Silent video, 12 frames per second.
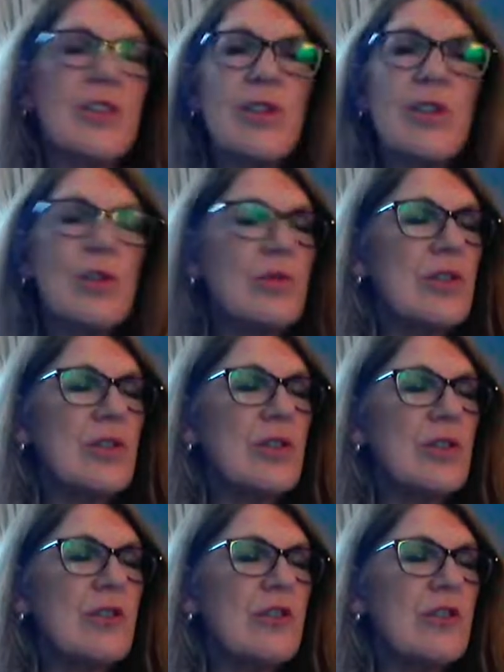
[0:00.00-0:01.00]
own
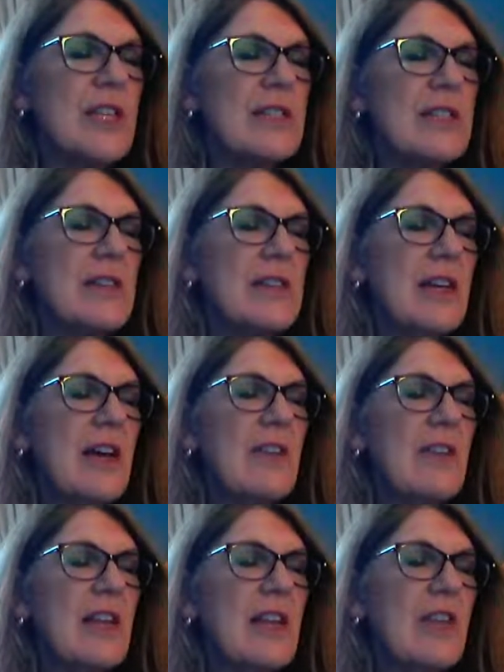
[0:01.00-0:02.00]
2 feet,
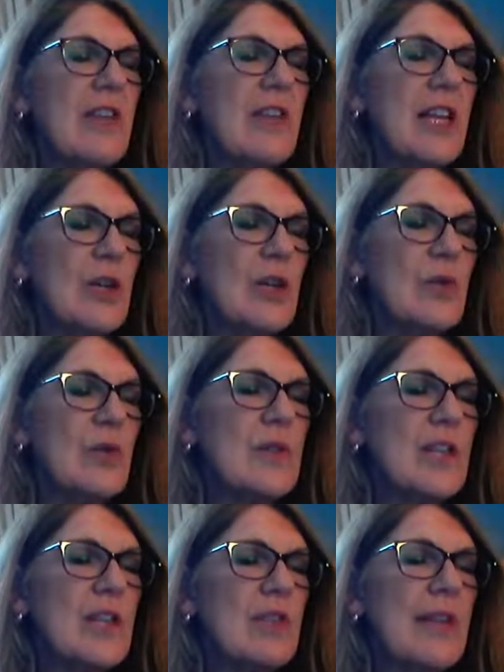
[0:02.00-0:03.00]
the lovely
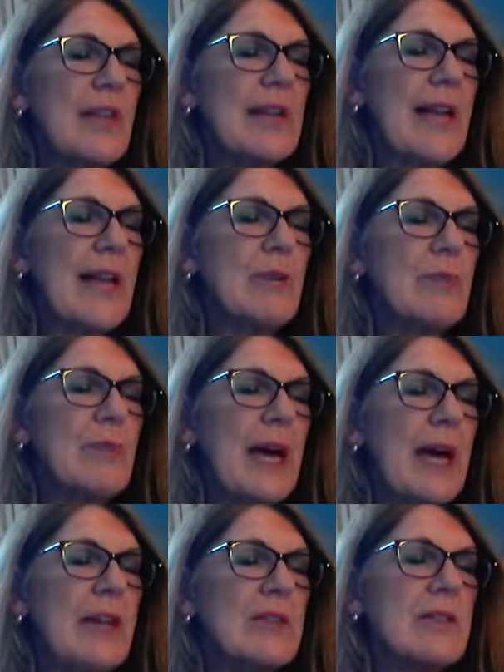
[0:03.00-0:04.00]
loans are reclaimed
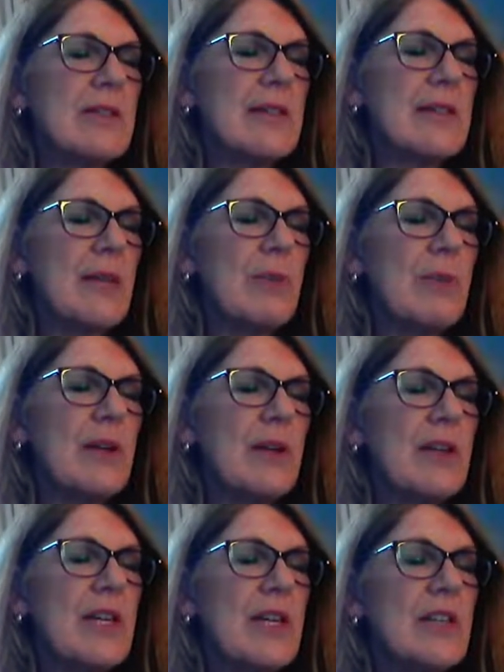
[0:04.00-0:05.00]
back to sleep,
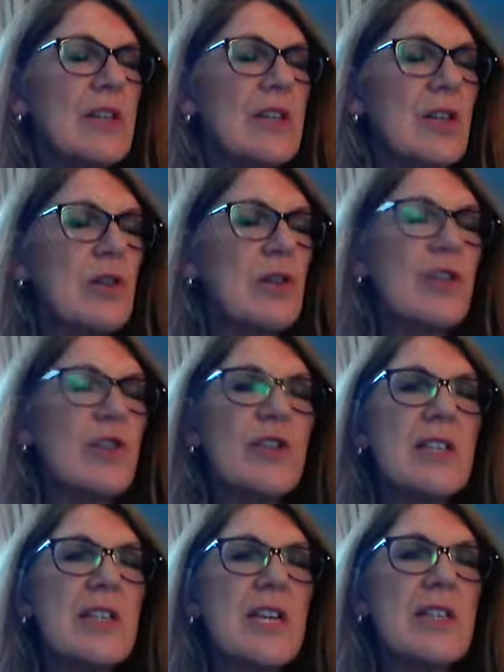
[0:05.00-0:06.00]
stowed for
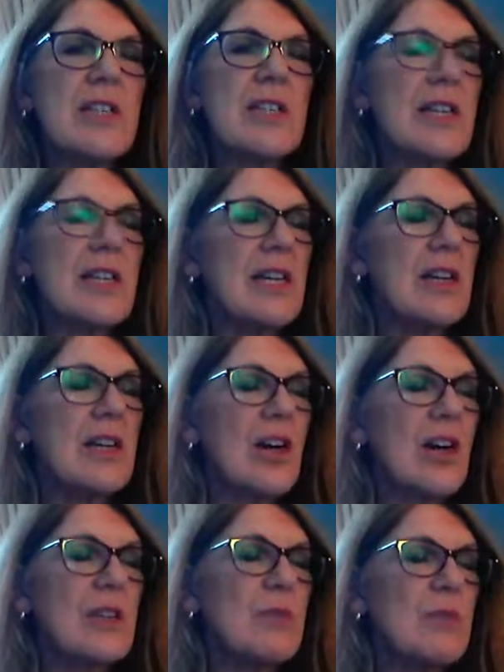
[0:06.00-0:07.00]
eternity in
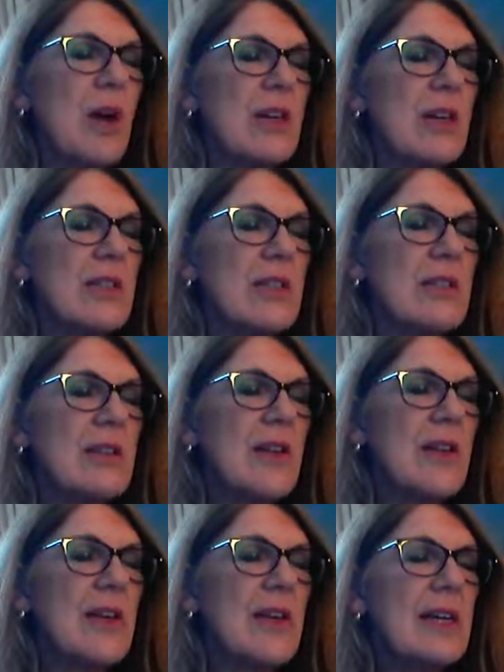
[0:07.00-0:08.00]
God's pocket,
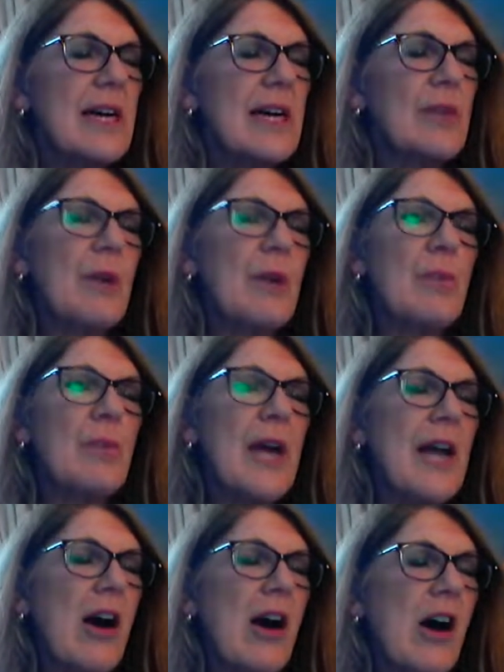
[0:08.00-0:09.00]
And we pray
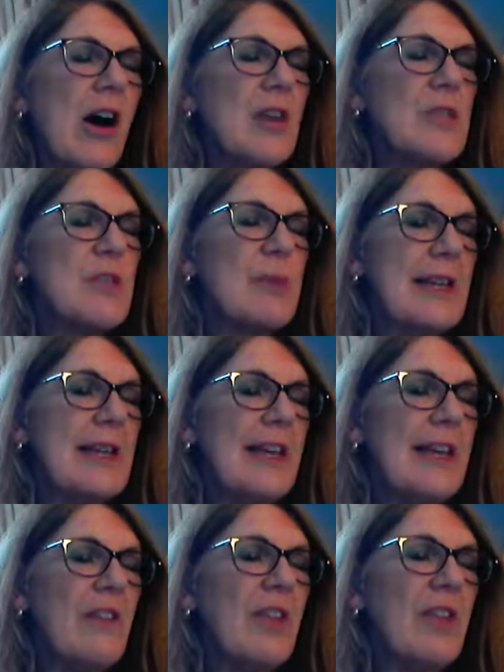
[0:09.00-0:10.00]
hard to
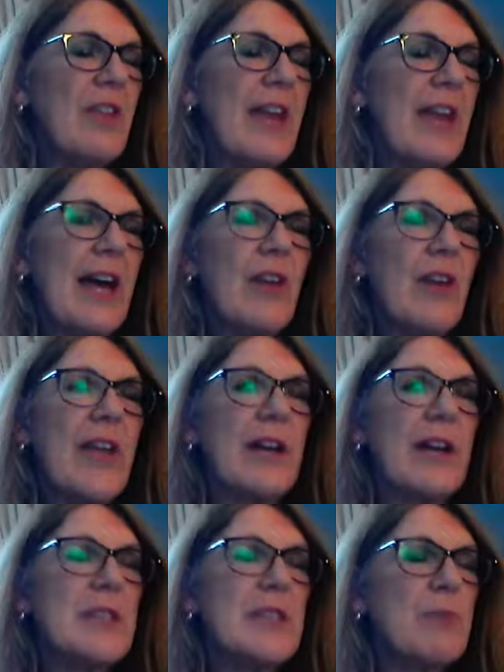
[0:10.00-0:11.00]
believe that now they
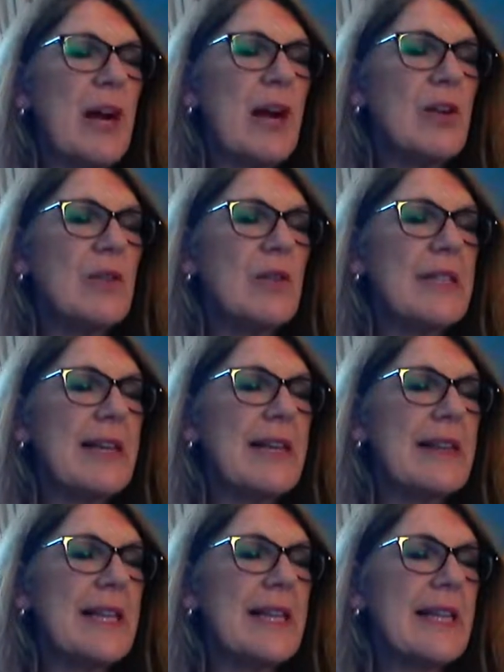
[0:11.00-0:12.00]
are sparrows and
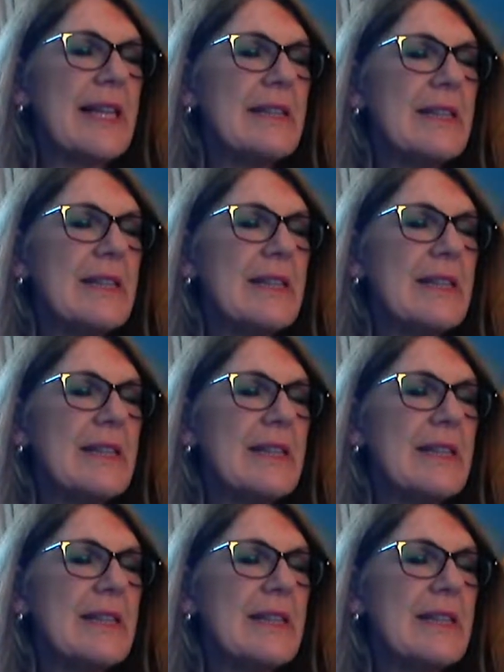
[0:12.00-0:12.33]
lilies,